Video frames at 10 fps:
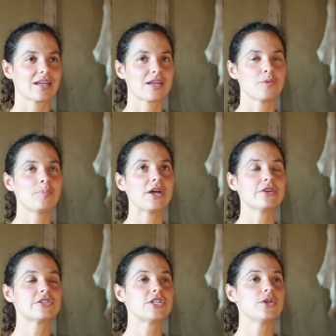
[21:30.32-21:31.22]

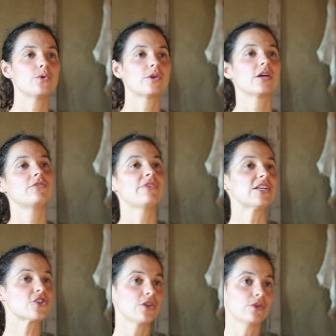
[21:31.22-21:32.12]
Compared to
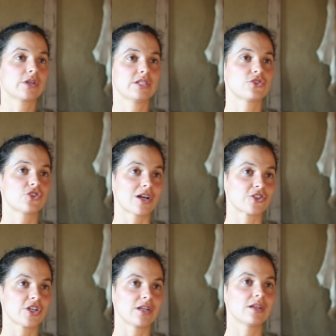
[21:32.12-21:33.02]
conventional
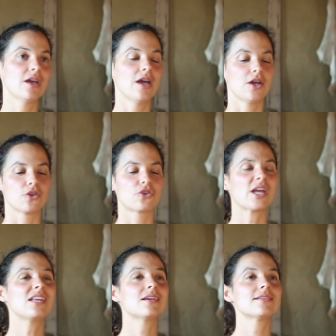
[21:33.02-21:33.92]
construction,
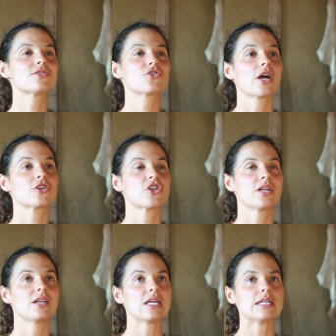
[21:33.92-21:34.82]
green
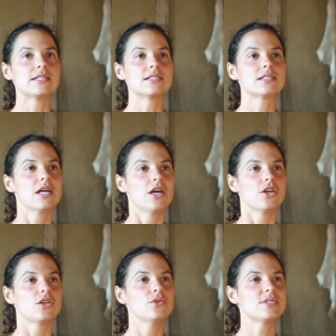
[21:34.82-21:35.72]
construction is
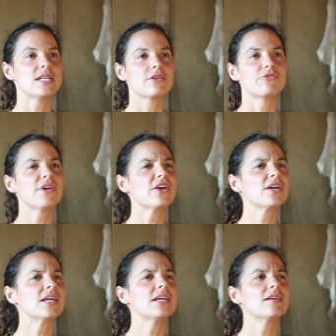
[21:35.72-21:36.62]
using
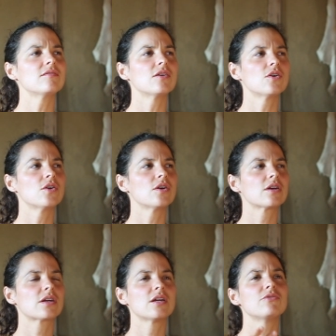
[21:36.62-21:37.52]
very
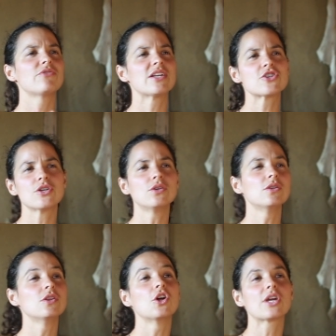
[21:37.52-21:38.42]

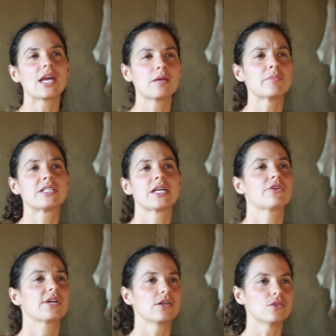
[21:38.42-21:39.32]
conventional looking
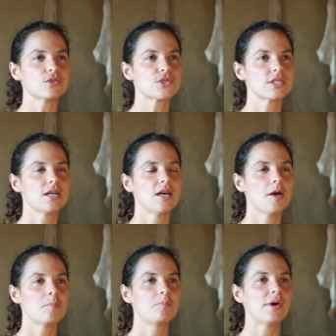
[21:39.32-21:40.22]
materials,
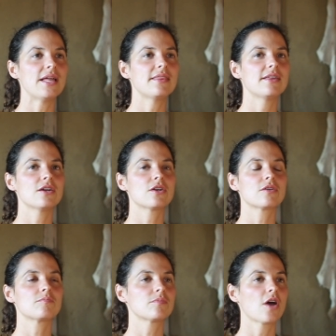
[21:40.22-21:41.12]
but
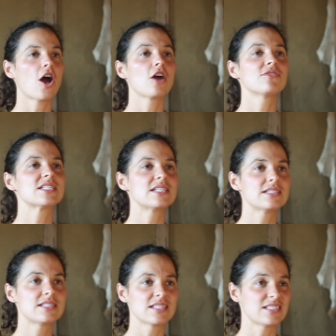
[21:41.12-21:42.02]
they're harvested
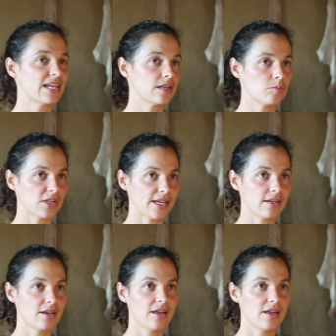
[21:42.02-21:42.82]
sustainably.